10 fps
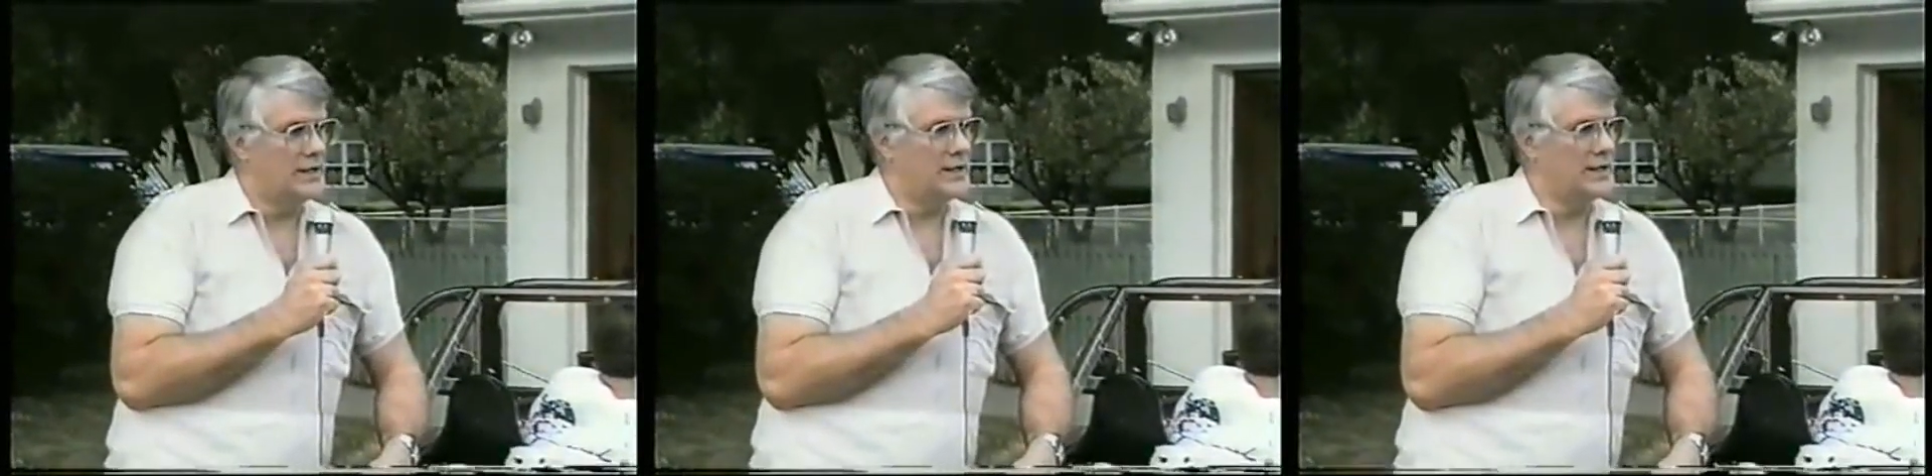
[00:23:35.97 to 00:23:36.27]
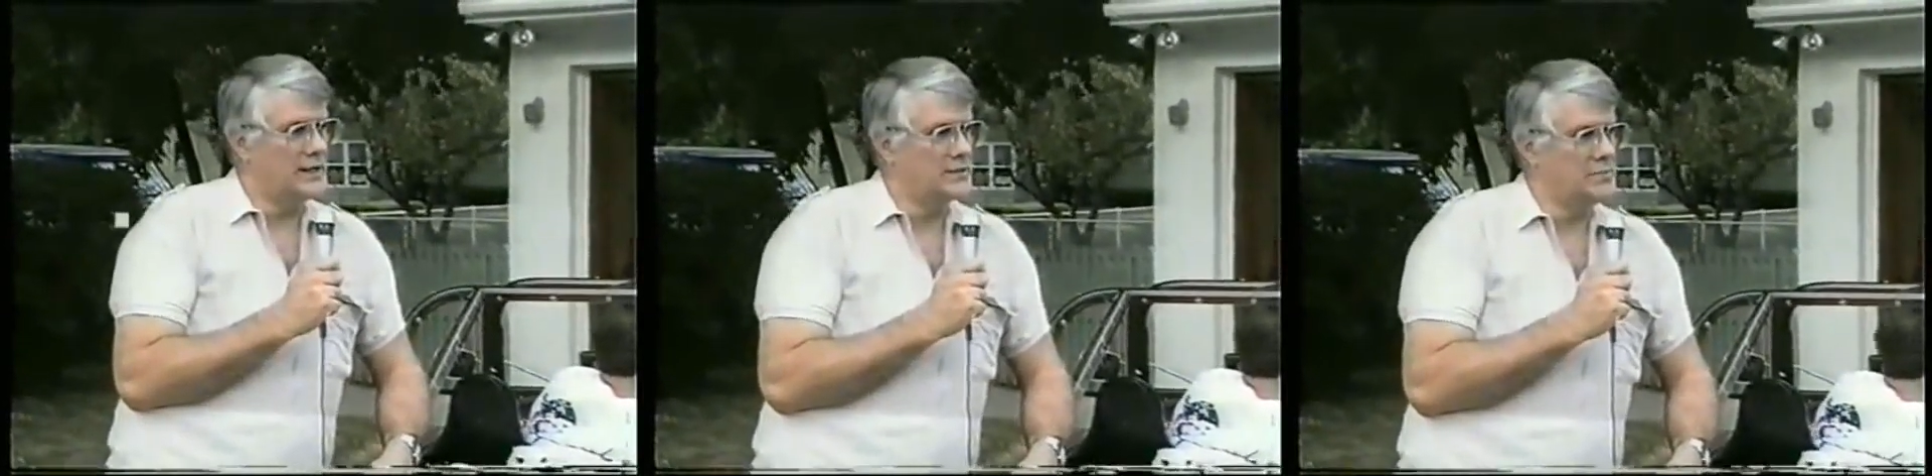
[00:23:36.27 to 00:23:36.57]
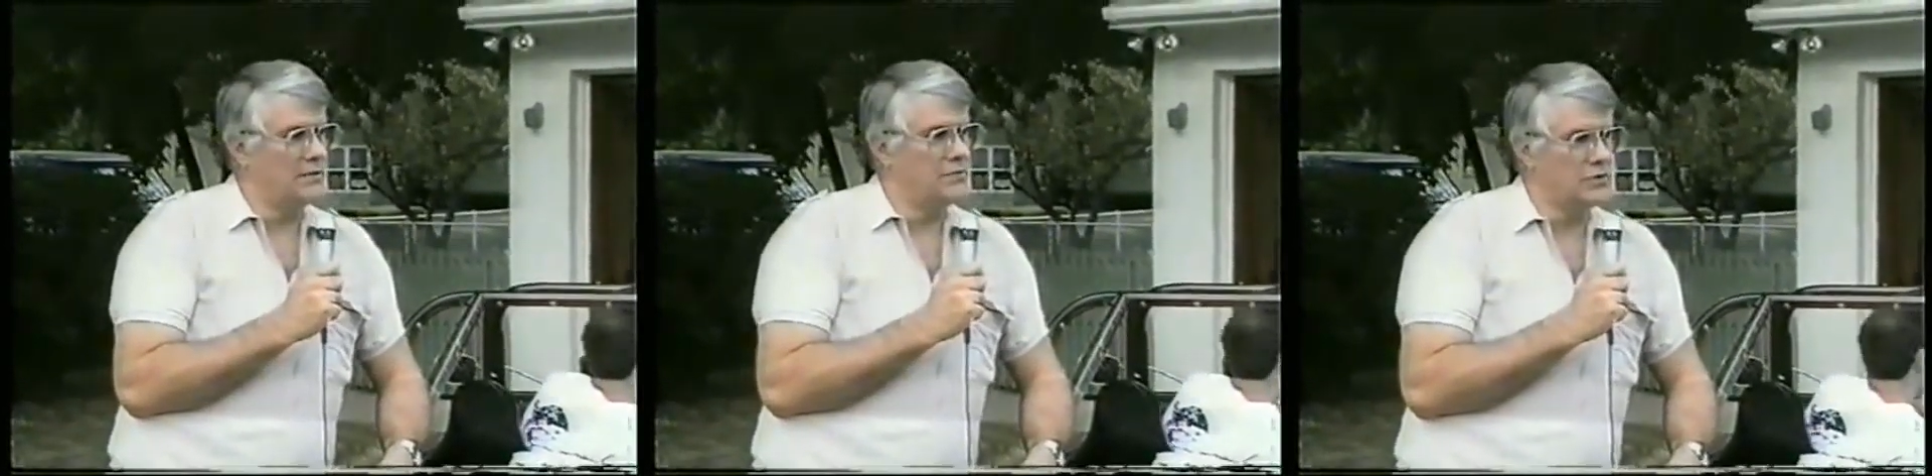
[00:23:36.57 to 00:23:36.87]
as
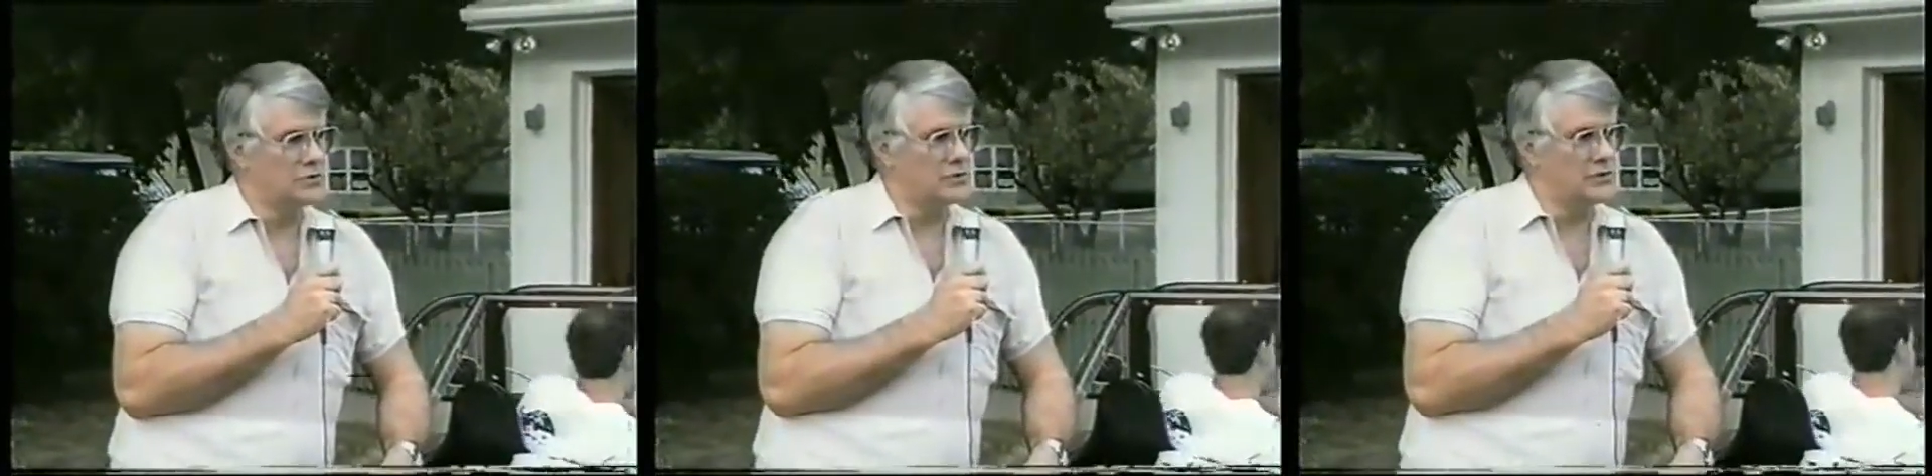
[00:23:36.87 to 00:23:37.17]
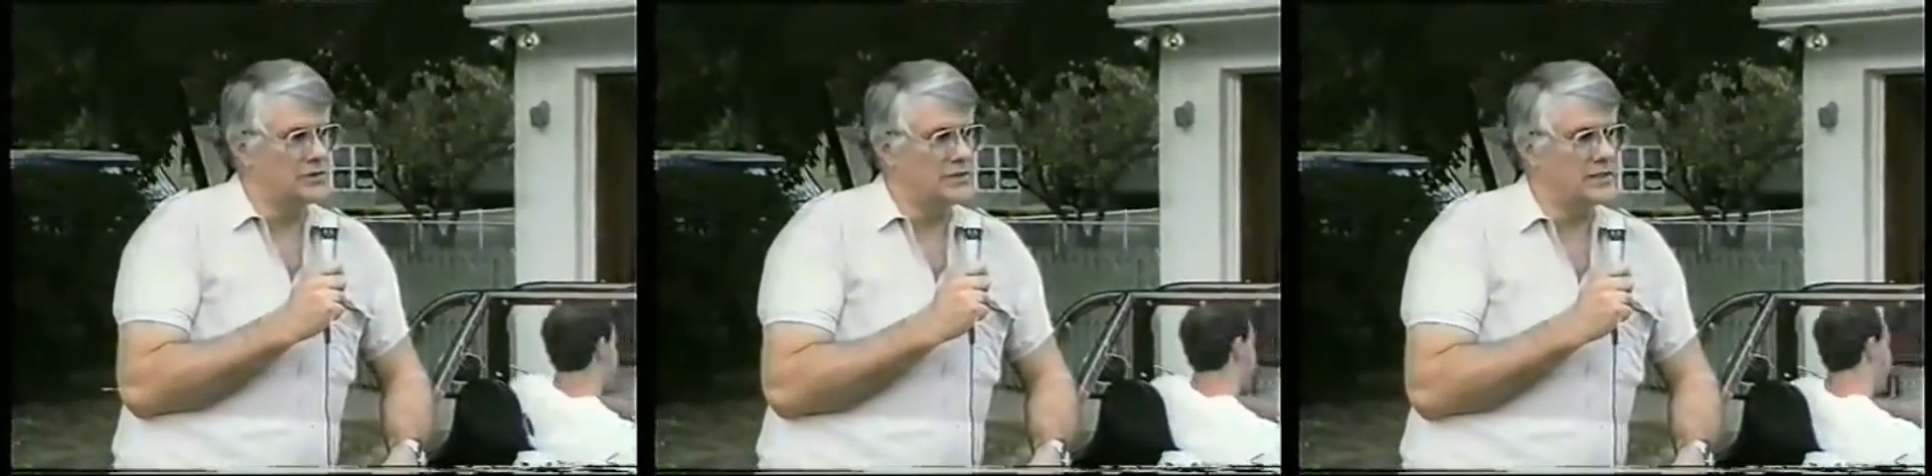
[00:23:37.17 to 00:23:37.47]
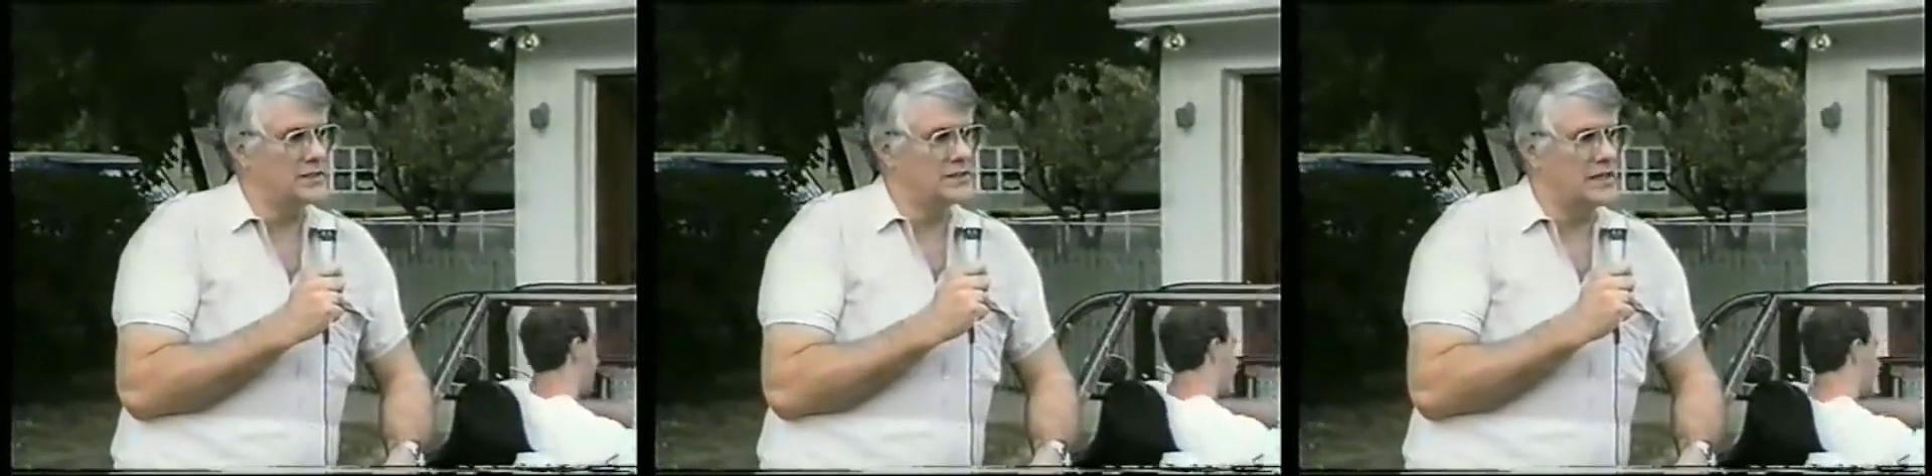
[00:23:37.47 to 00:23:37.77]
a main fuel source, and at the